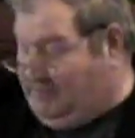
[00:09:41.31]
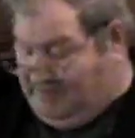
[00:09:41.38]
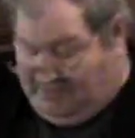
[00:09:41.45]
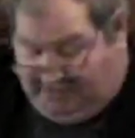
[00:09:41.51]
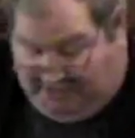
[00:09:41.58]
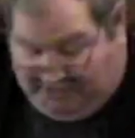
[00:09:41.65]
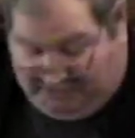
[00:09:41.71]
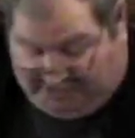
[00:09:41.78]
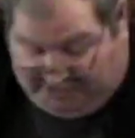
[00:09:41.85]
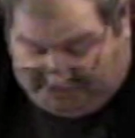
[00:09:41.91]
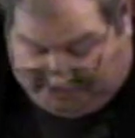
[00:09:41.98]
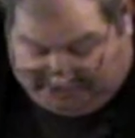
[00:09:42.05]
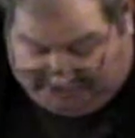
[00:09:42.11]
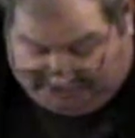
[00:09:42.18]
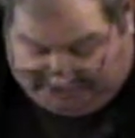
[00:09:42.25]

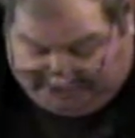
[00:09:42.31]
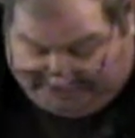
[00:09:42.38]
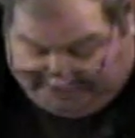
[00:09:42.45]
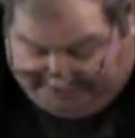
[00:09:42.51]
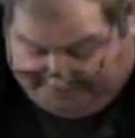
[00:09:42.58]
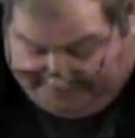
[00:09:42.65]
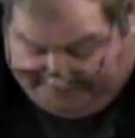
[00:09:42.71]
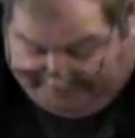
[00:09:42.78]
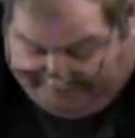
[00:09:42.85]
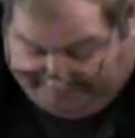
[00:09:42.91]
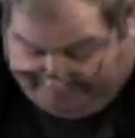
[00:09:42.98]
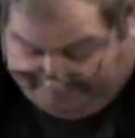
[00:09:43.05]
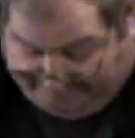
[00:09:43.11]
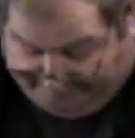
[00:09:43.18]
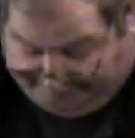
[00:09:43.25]

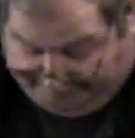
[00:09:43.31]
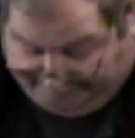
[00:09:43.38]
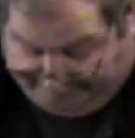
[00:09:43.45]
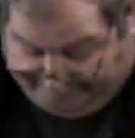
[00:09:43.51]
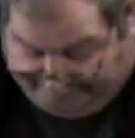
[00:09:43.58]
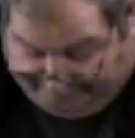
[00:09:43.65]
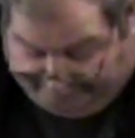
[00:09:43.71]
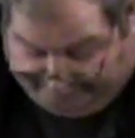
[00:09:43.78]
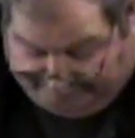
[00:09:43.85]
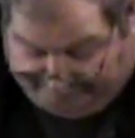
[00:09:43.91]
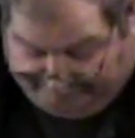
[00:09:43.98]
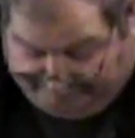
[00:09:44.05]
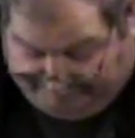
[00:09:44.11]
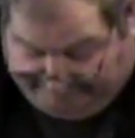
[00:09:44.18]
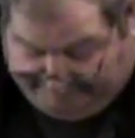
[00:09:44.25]

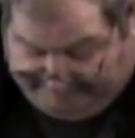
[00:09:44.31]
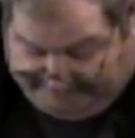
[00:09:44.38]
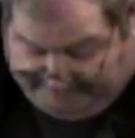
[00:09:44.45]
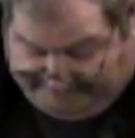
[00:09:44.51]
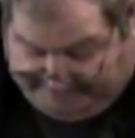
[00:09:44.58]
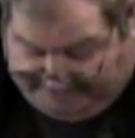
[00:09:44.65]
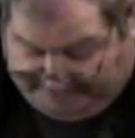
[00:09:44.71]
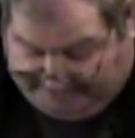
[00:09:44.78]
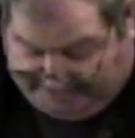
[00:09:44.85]
(no one is talking)